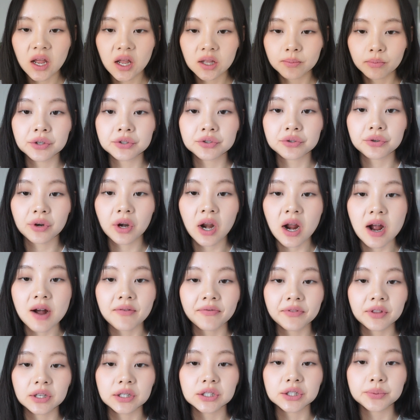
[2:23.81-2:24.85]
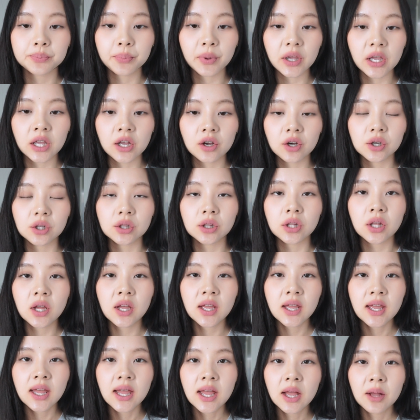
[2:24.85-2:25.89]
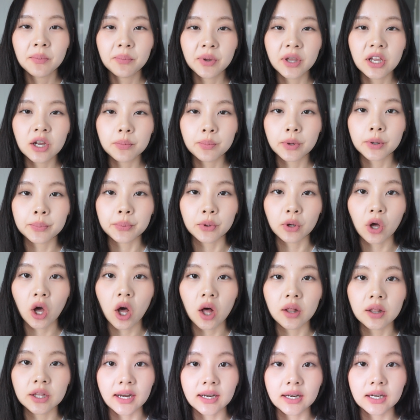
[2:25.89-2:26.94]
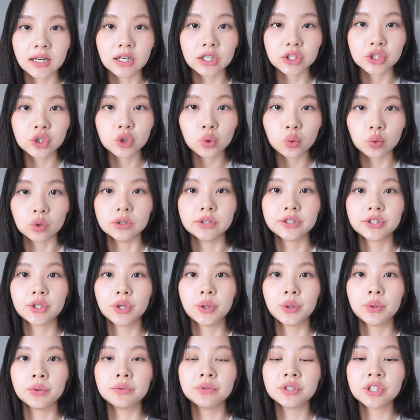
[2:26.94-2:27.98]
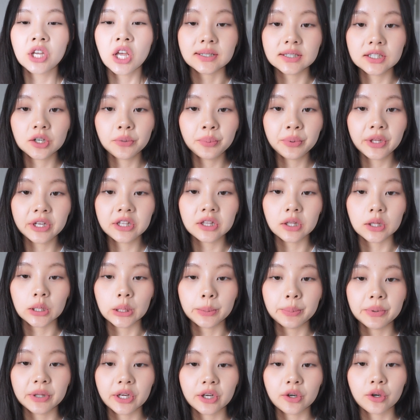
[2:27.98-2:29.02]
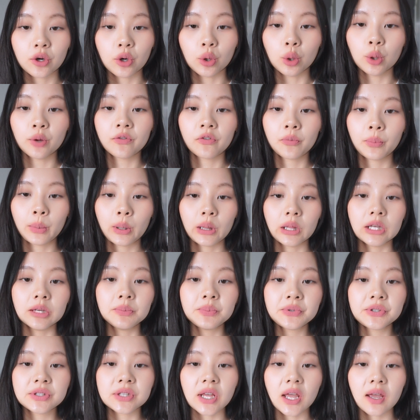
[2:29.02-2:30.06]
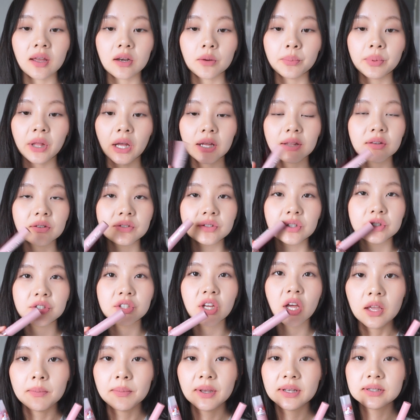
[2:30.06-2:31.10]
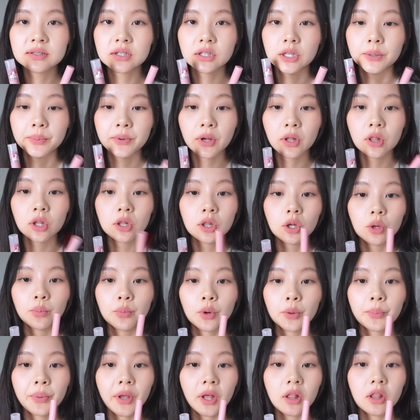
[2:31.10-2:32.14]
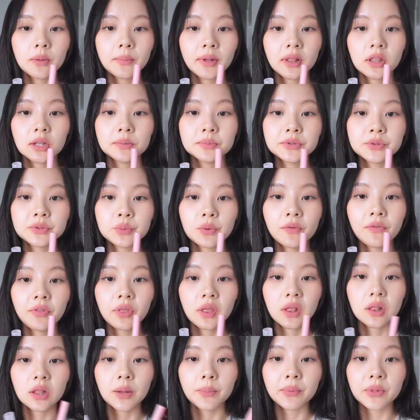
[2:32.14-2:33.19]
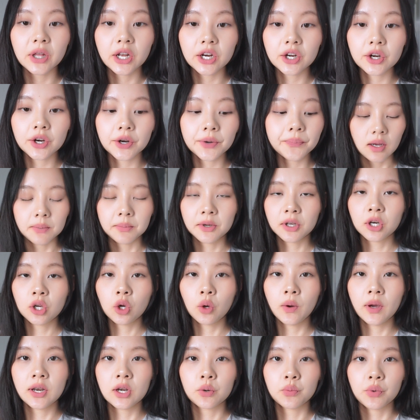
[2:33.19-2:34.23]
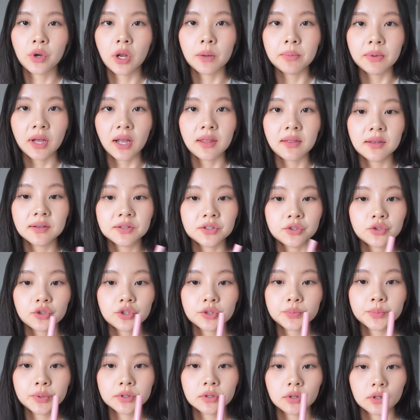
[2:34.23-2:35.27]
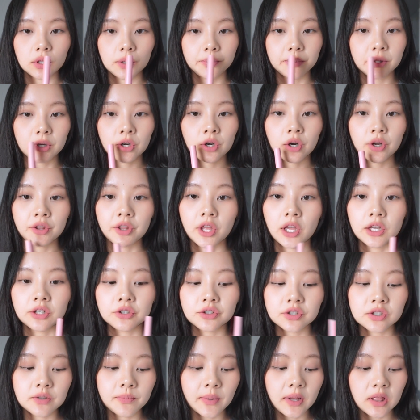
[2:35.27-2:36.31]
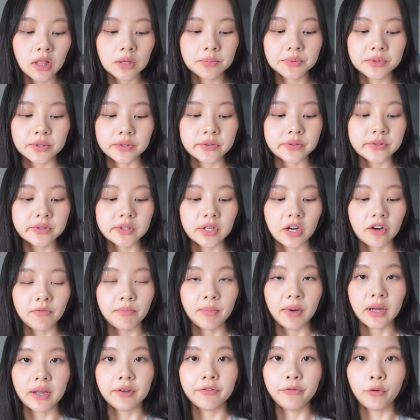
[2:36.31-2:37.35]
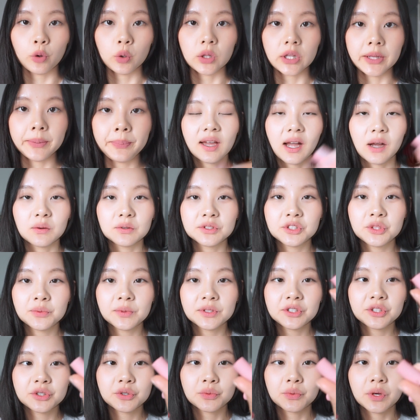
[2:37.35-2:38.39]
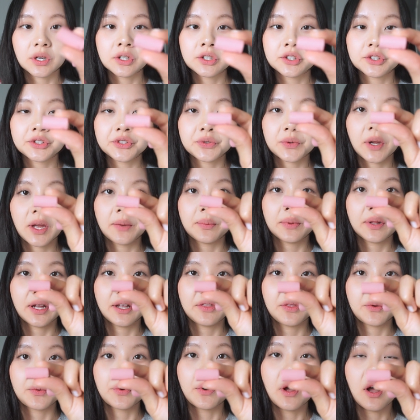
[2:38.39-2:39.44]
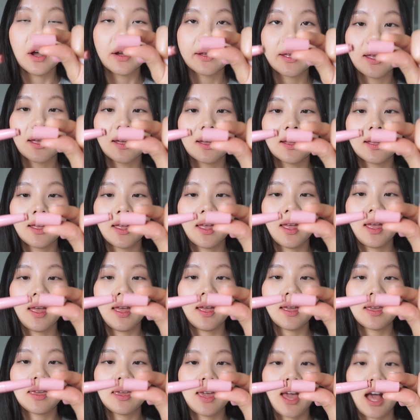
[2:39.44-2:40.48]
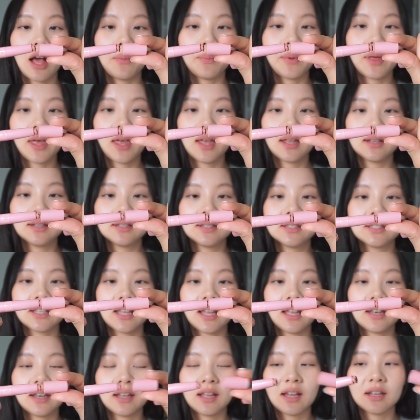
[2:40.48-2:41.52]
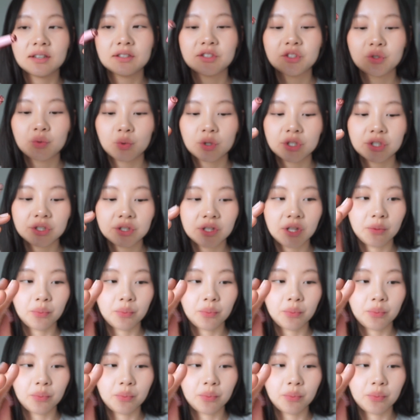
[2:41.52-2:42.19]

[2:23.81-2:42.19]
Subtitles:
I sort of have this pale pink purple color, and it is cool toned. I did apply the lip liner all over my lips and apply this on top. It makes the lip color look more pale on my lips with the lip liner. I'm gonna go ahead and reapply this and just put the lip liner on the edges of my lips instead of my full lip. I was too much in a rush, so I applied the wrong cap end and it kind of squished the